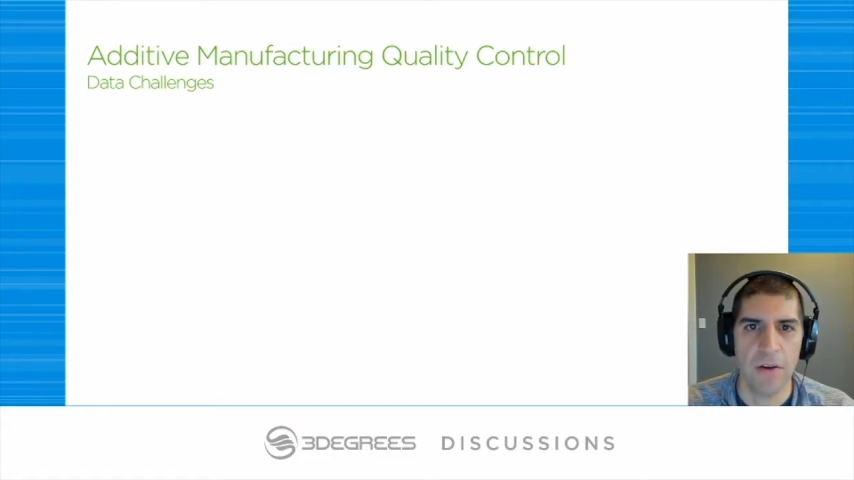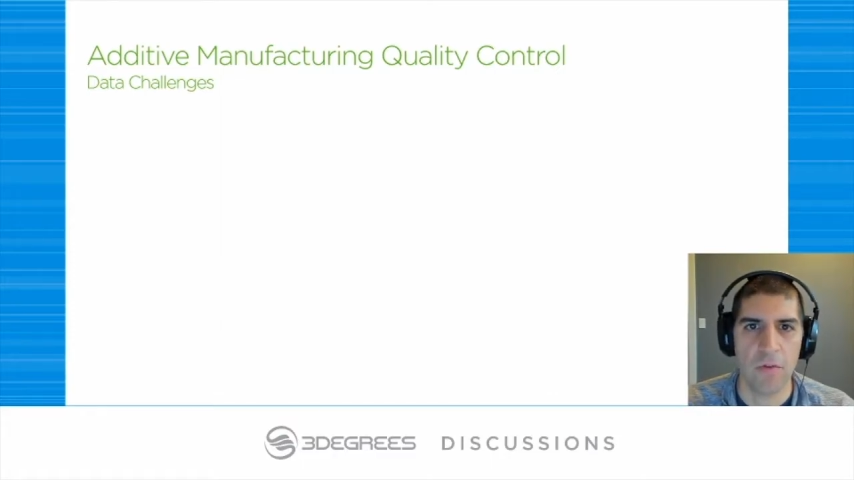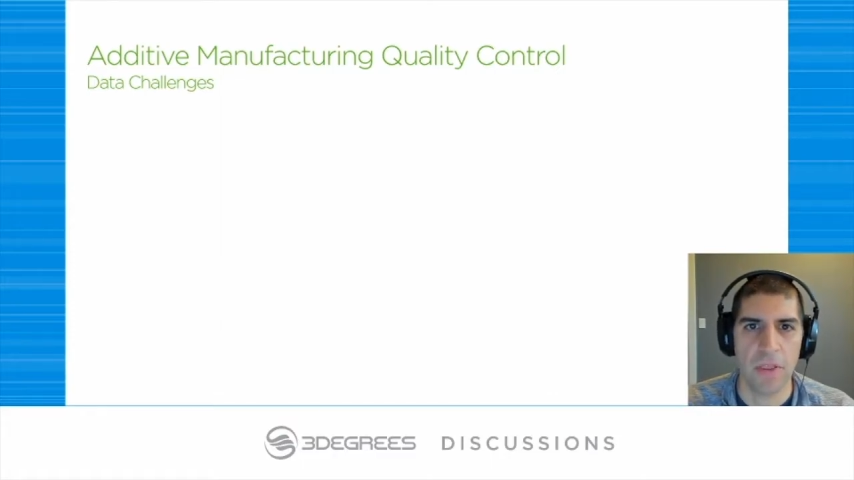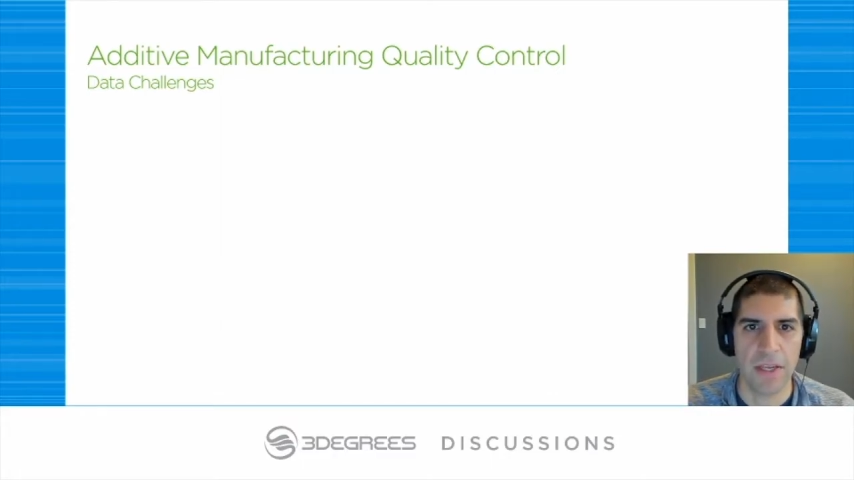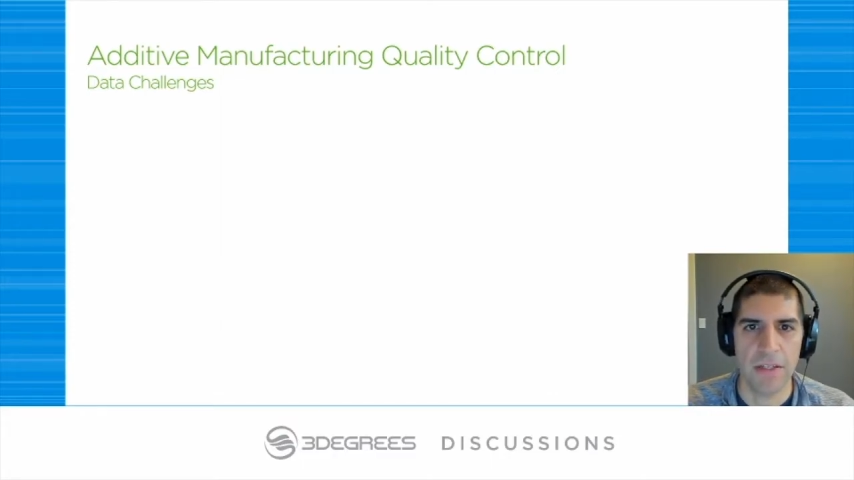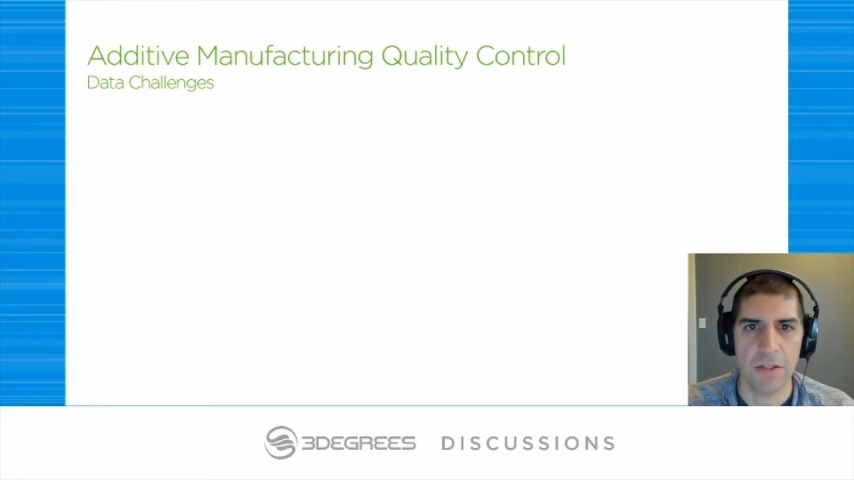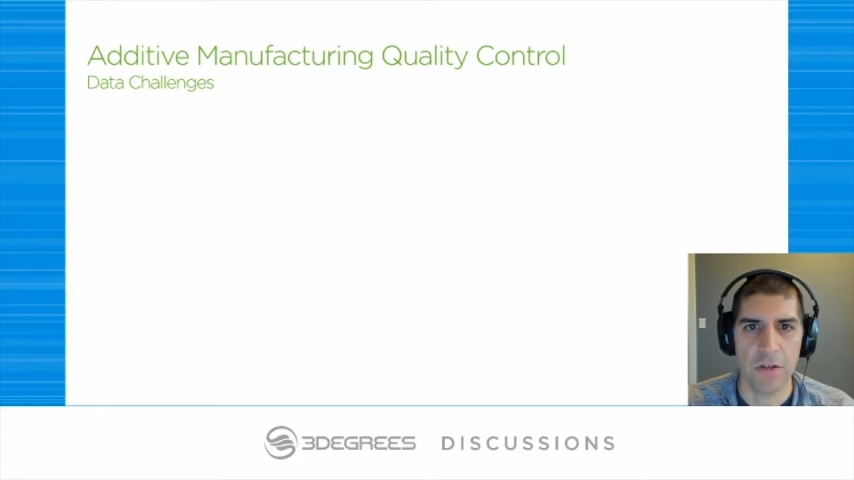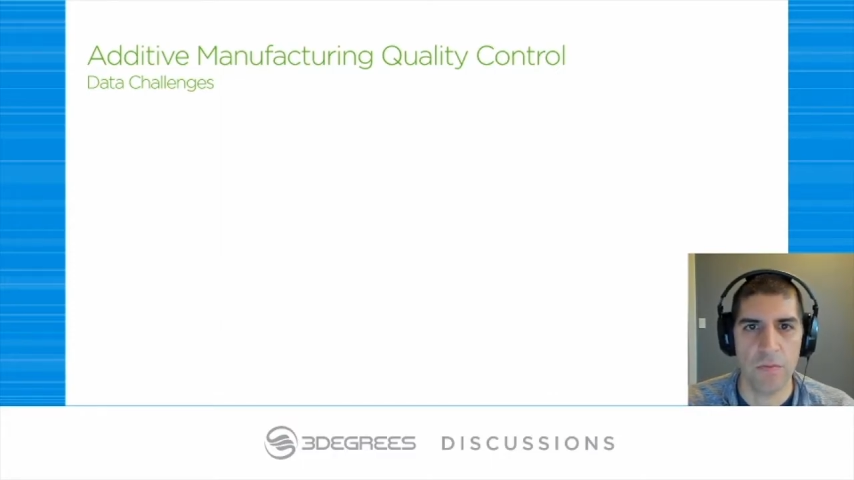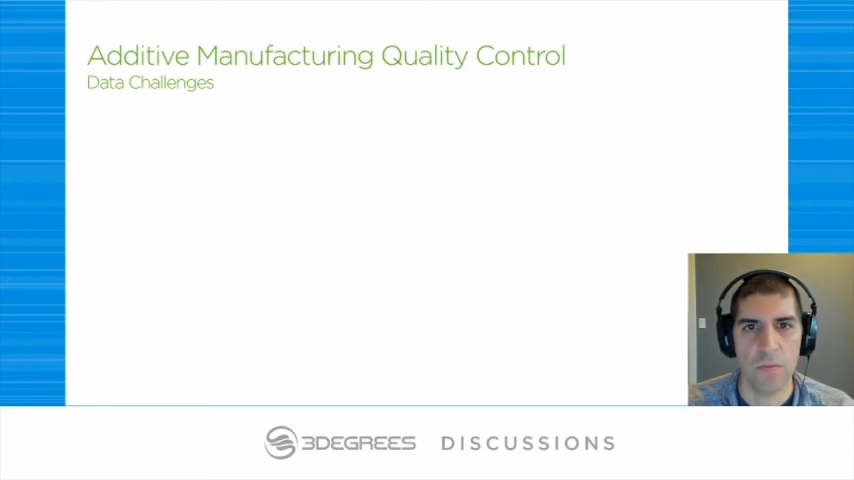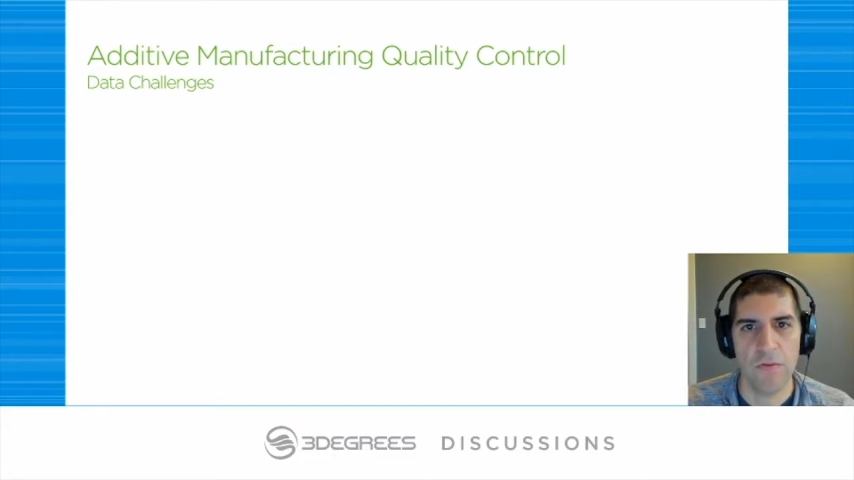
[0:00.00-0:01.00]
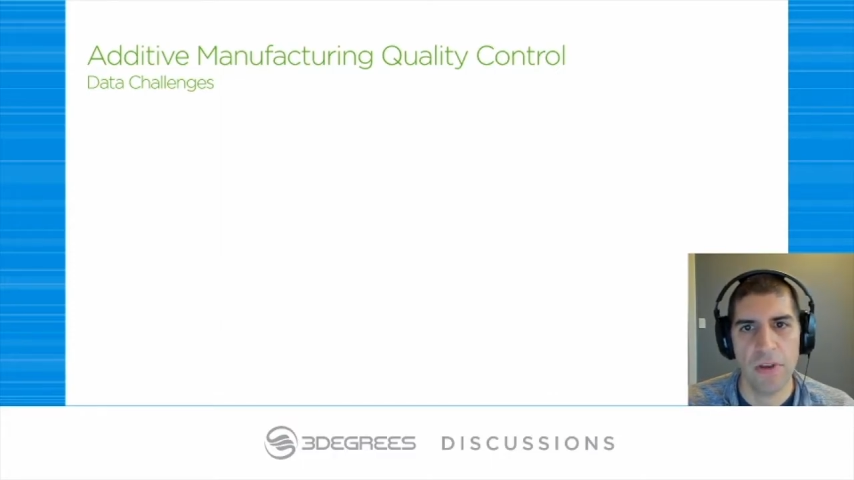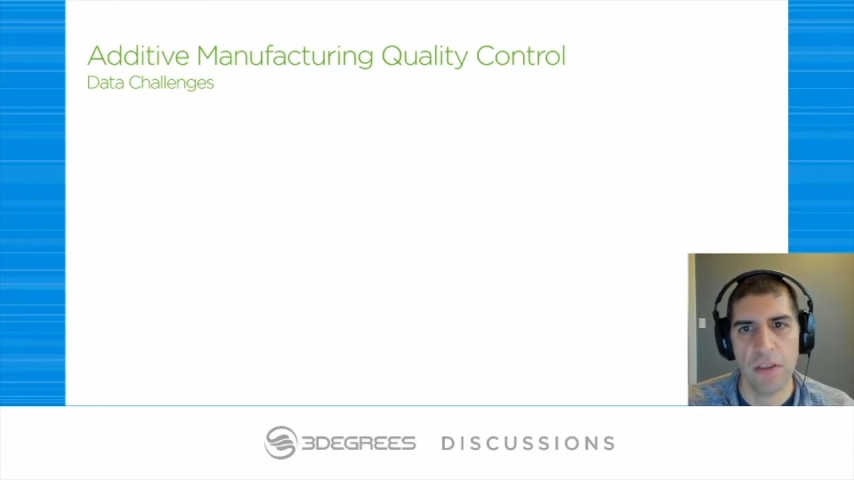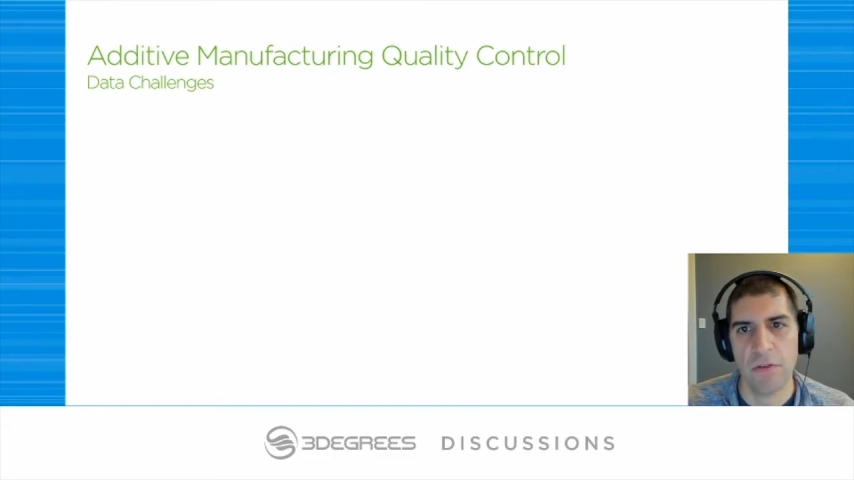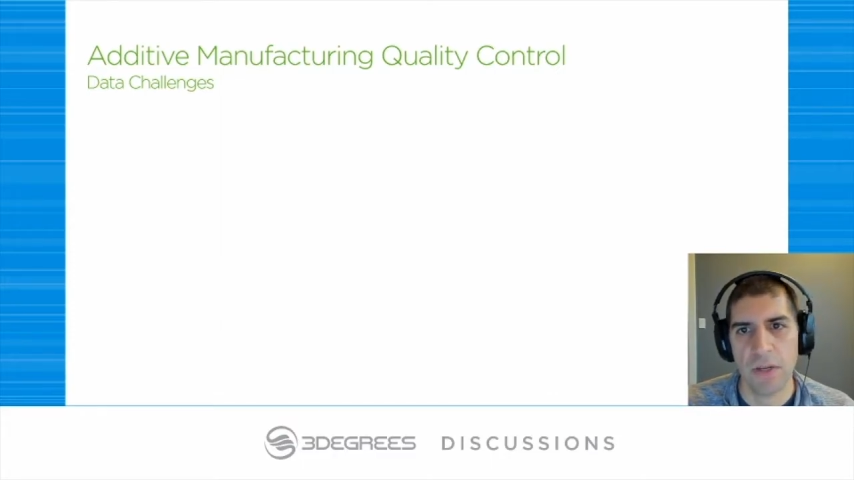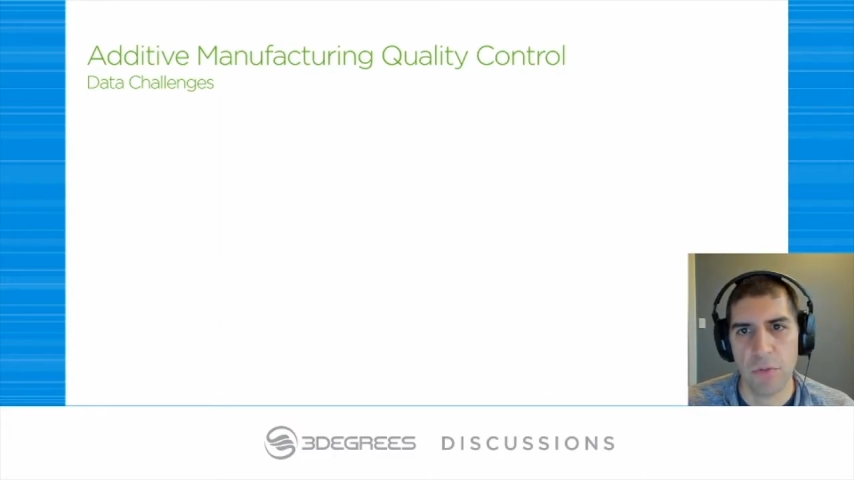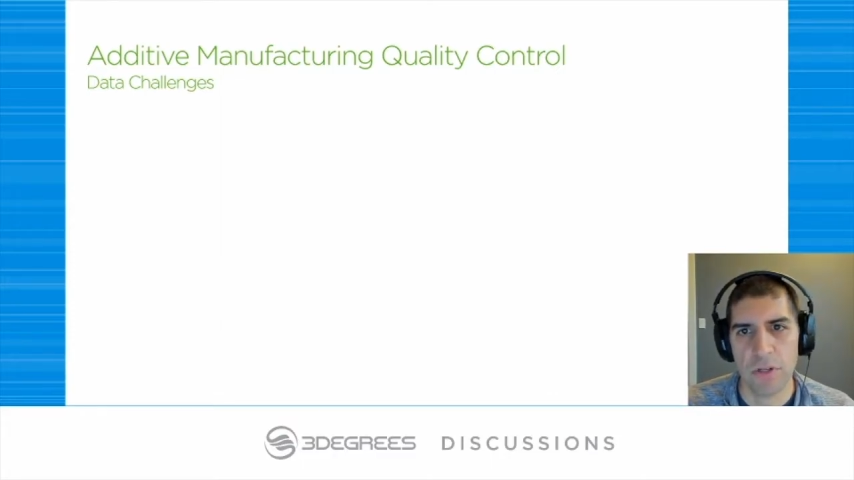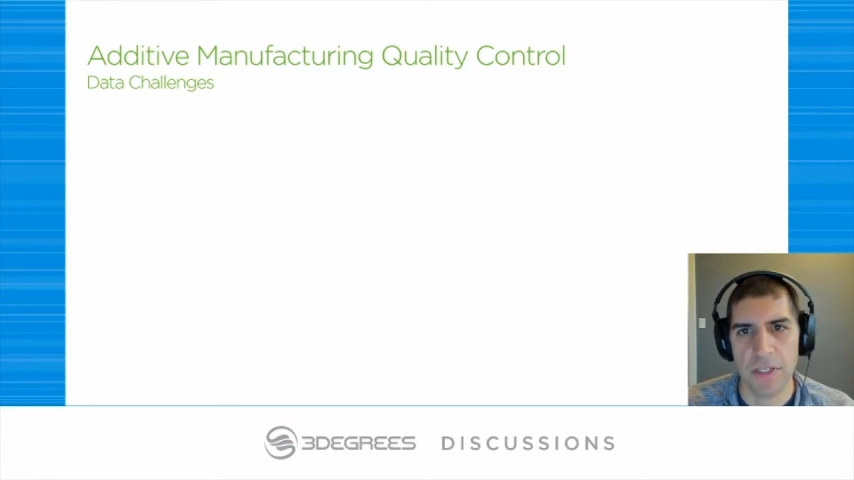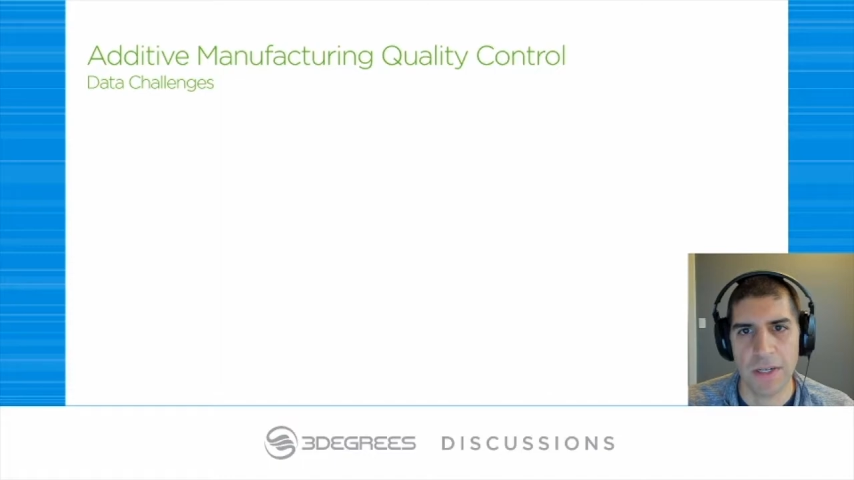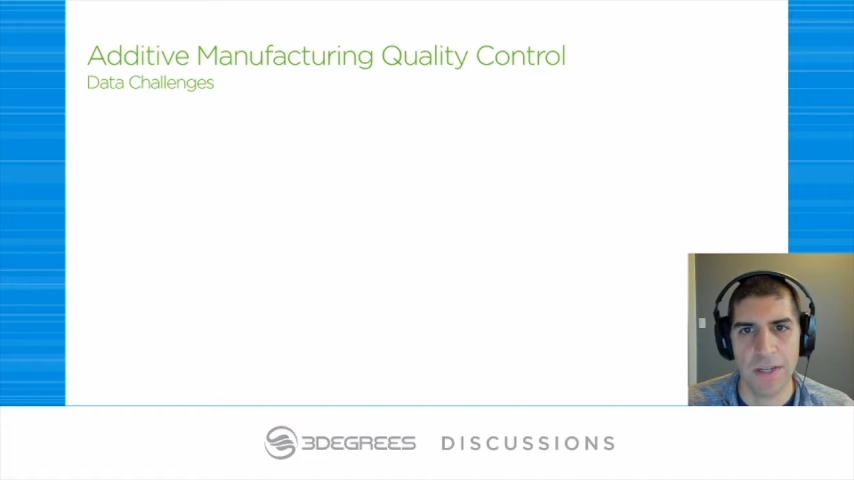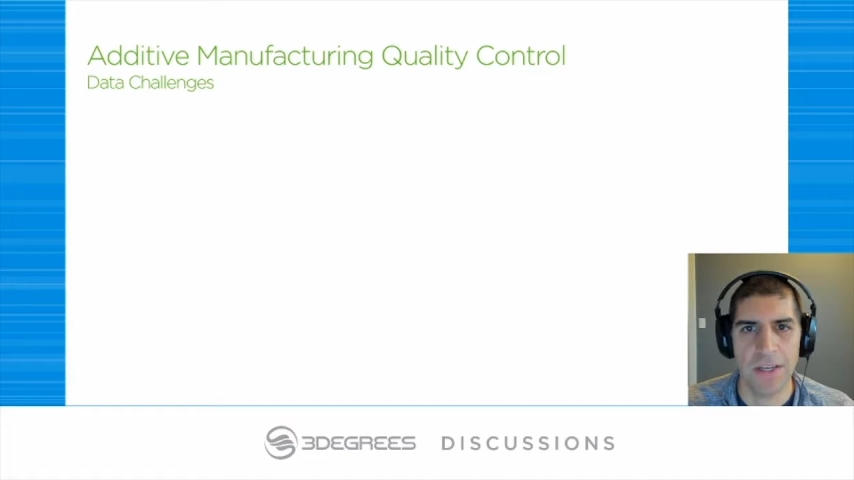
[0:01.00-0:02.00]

related to moving 3D printing